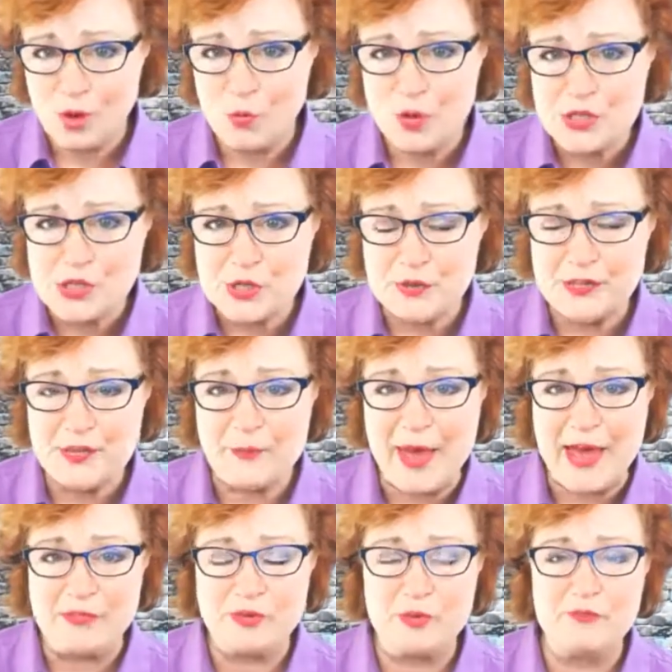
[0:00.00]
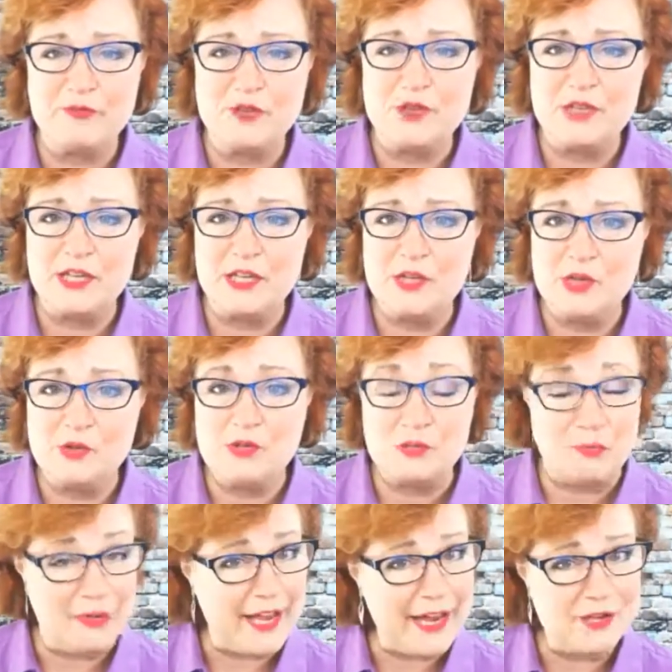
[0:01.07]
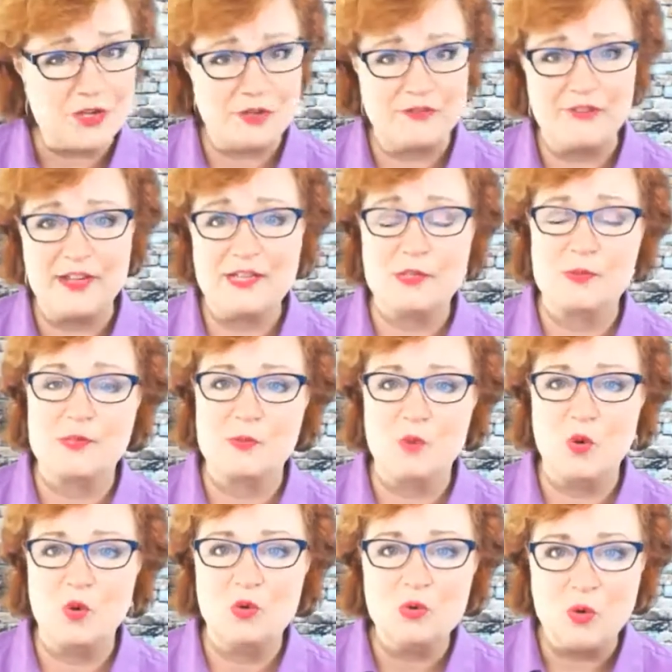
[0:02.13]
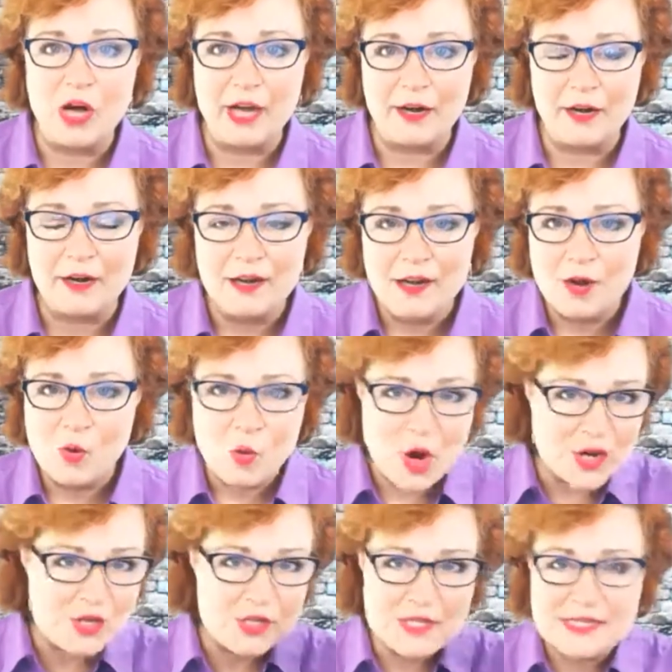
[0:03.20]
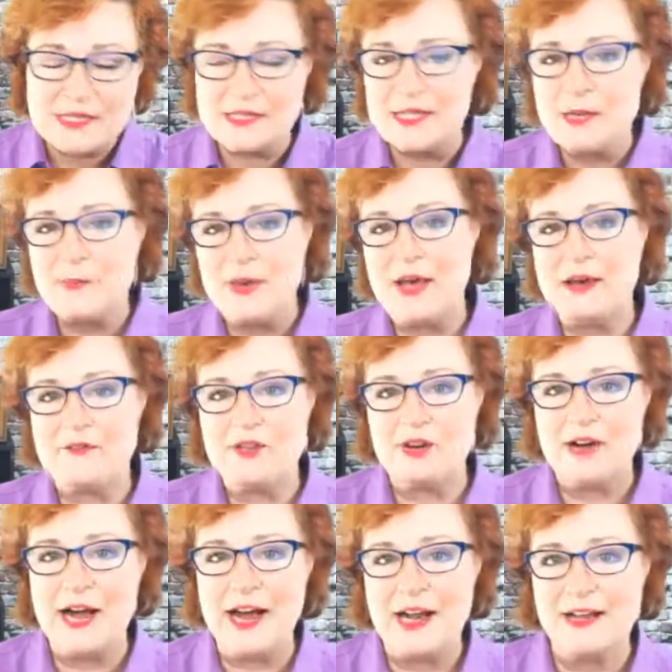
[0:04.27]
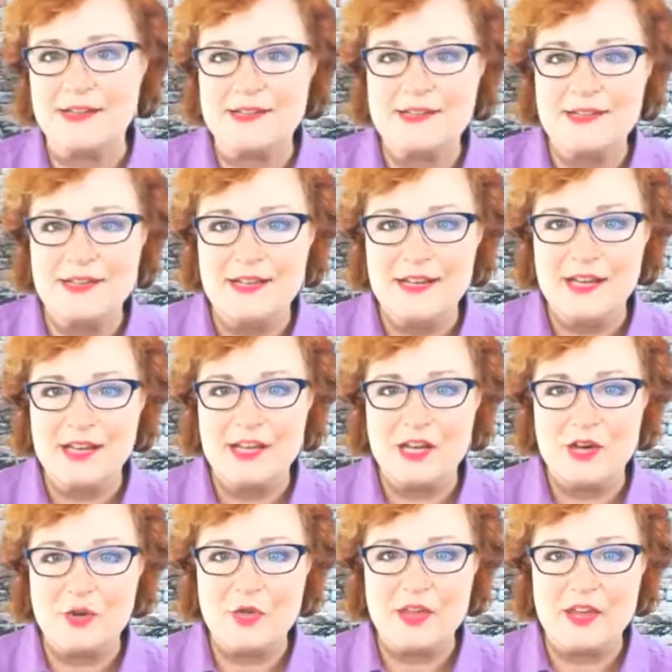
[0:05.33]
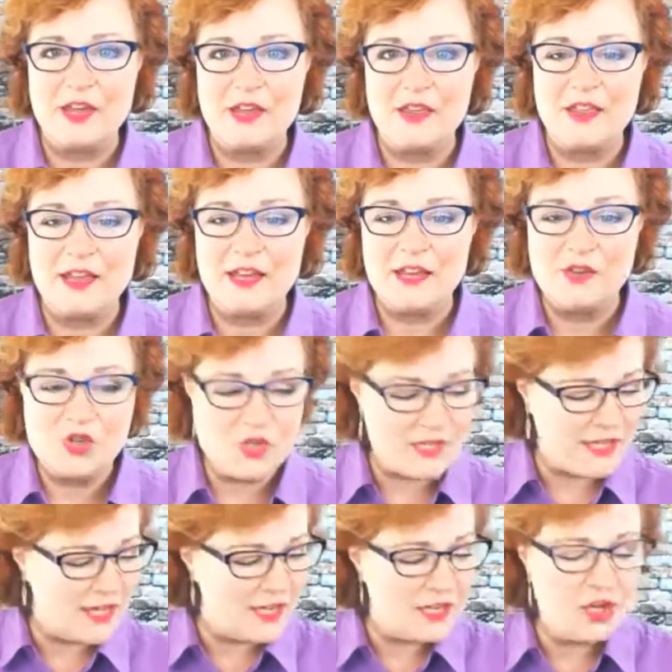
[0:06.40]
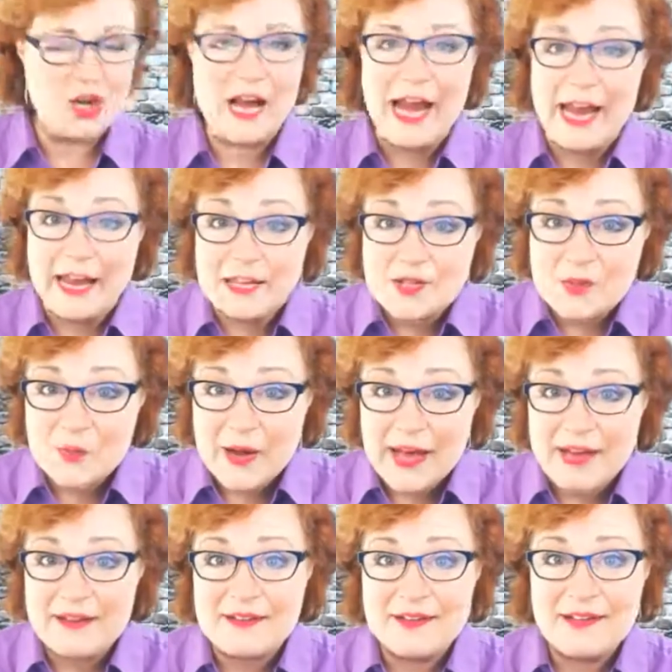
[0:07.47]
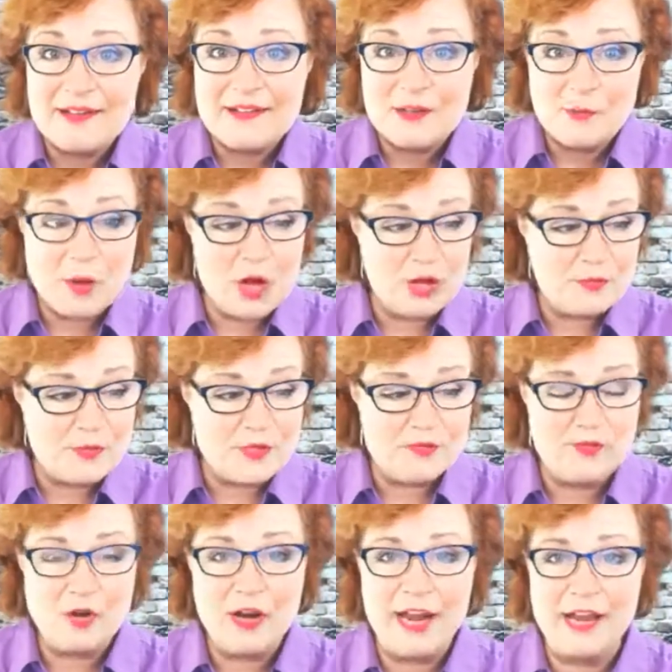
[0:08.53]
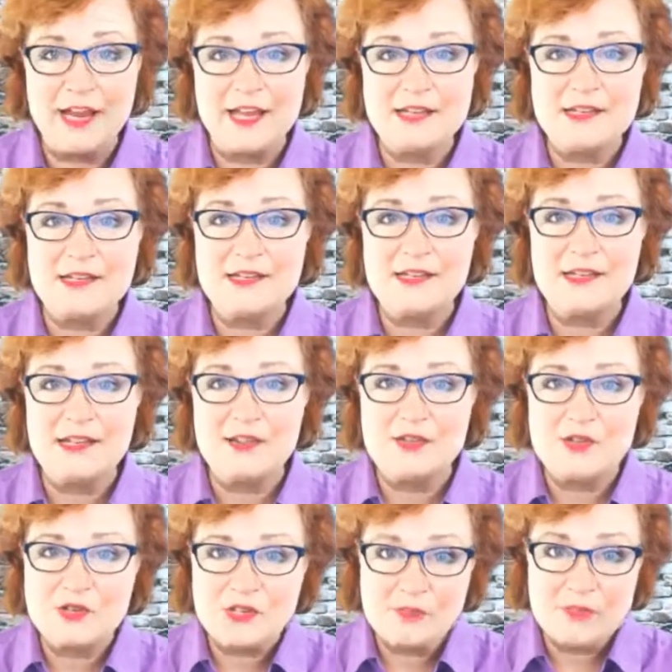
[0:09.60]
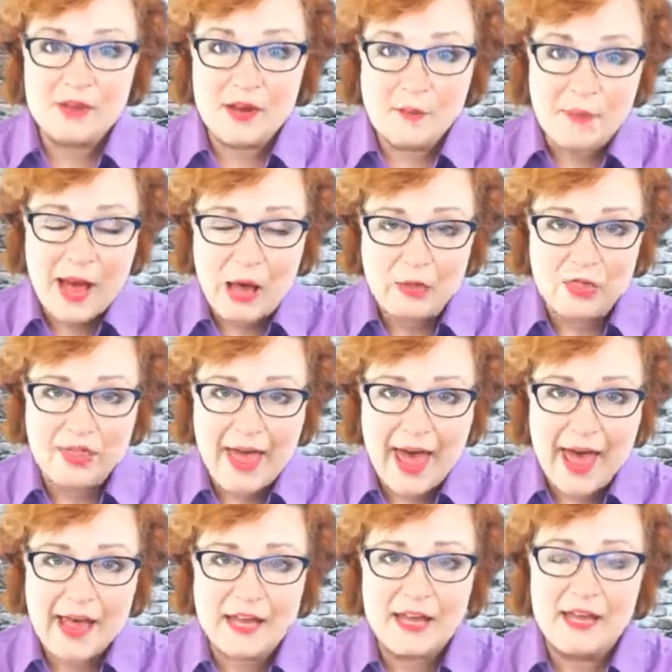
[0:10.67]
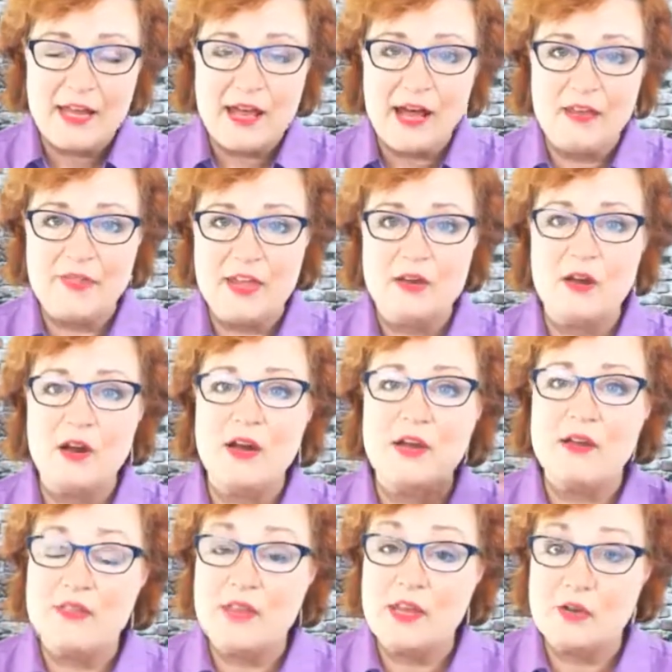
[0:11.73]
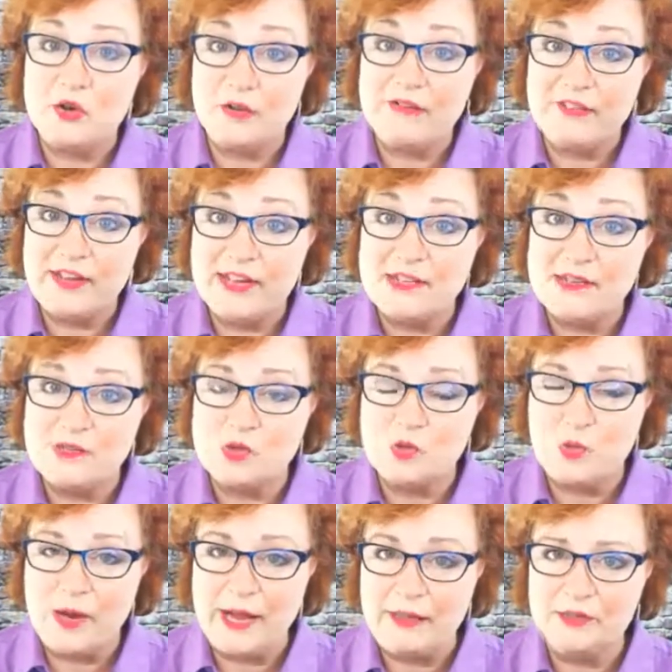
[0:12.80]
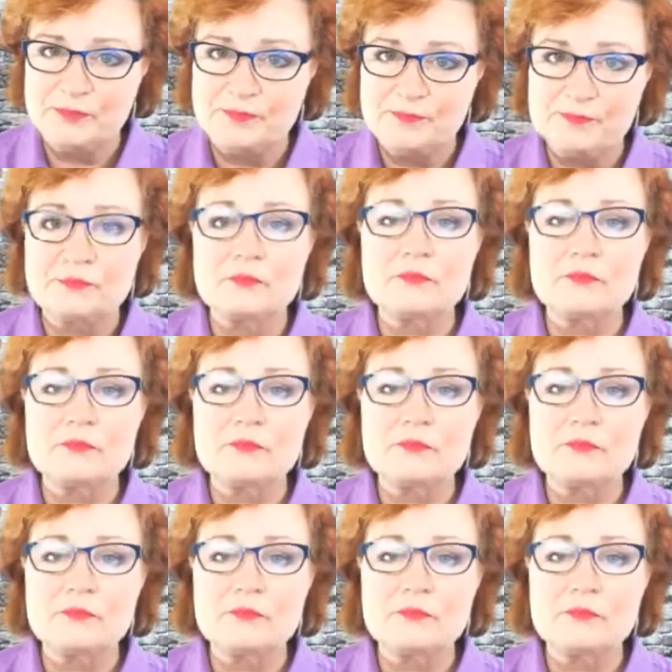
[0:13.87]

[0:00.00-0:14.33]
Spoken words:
once you're in the bathroom, first thing you do, splash your face with some cold water. Wash the sleep out of your eyes. Just getting your hands wet, the palms of your hands, there's something about that. And then your face as well.